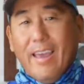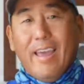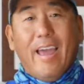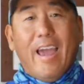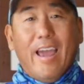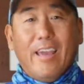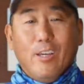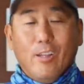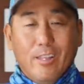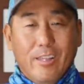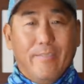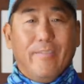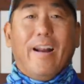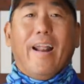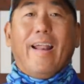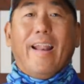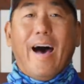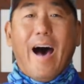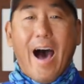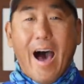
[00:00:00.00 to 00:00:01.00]
hey, you're living
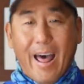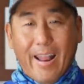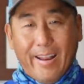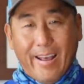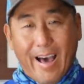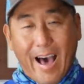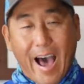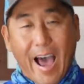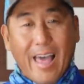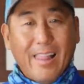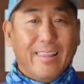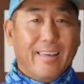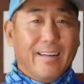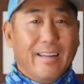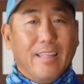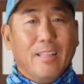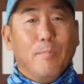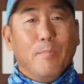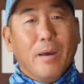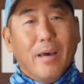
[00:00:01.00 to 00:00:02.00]
on an island
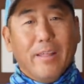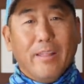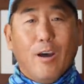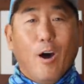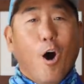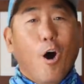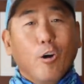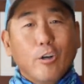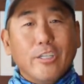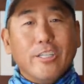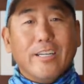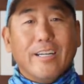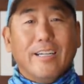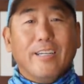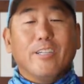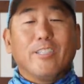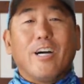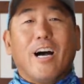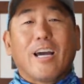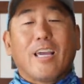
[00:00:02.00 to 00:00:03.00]
in the middle of the ocean and
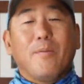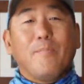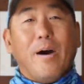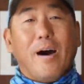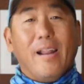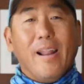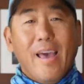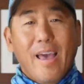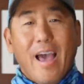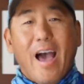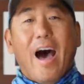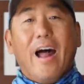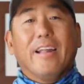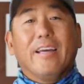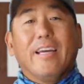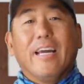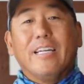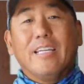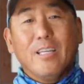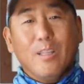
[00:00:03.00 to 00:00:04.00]
you're talking about how to
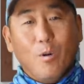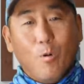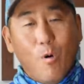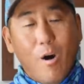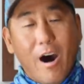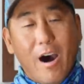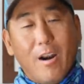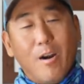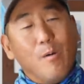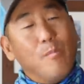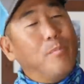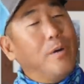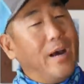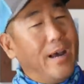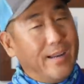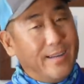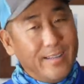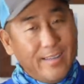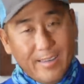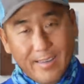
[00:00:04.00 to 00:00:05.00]
get to the water,
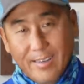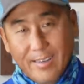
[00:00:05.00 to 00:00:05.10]
but